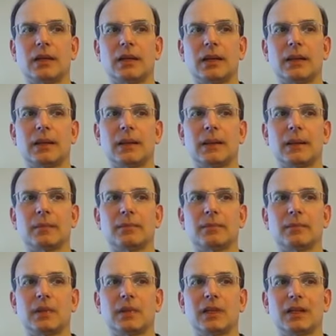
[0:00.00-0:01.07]
um,
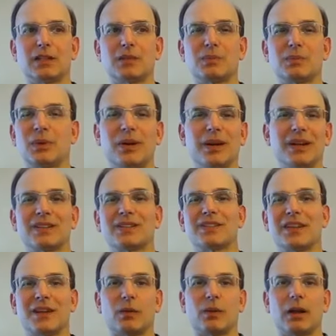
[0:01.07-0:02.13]
the experience
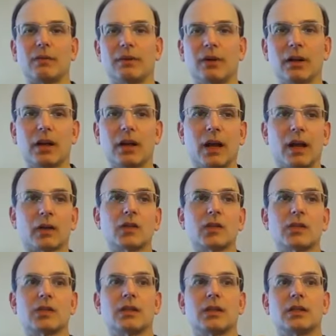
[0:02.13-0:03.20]
anyway of
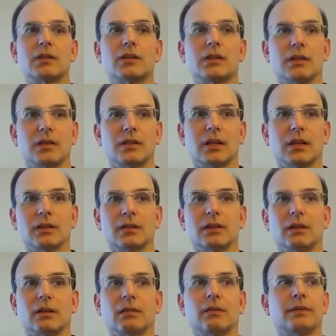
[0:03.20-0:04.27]
unconsciousness in a sense
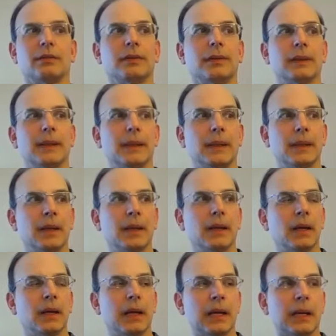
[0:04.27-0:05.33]
of
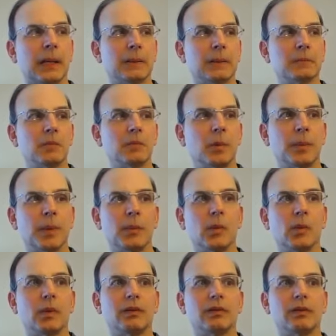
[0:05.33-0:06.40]
um, what people
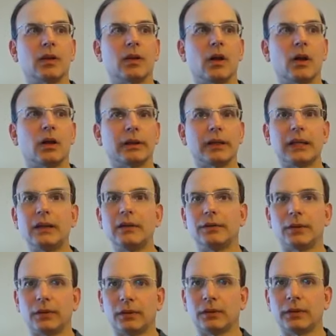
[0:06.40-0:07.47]
would even call
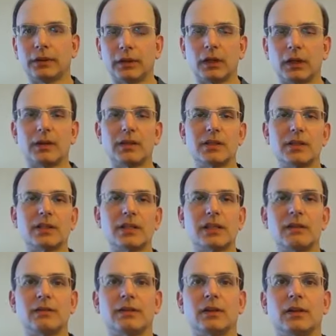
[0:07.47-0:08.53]
evil you know this is
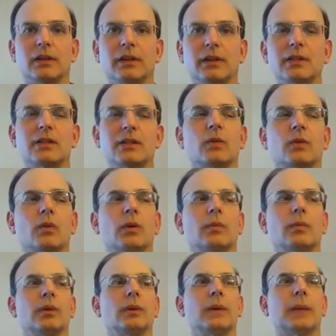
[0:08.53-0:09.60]
evil this is
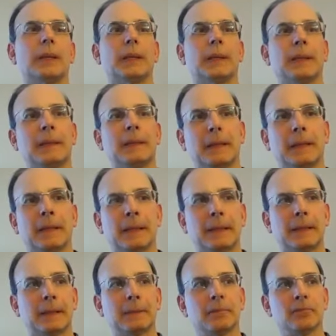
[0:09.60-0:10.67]
horrible
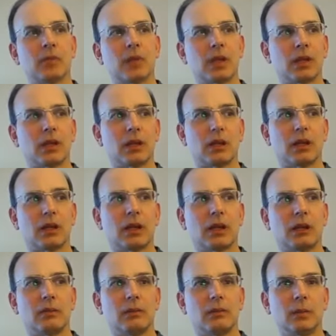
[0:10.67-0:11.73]
um,
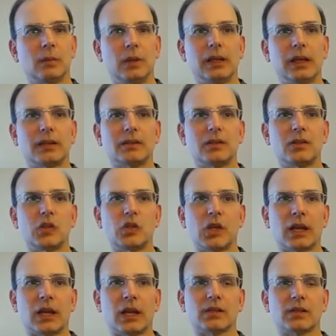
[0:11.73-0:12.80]
really as a
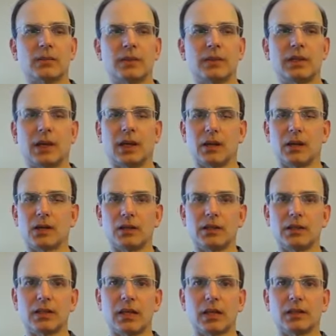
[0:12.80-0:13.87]
chance to potentially
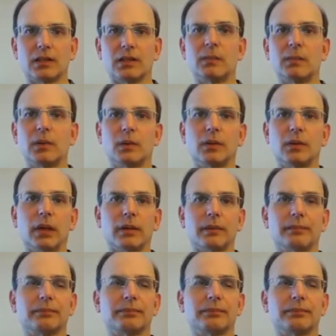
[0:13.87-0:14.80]
take deeper root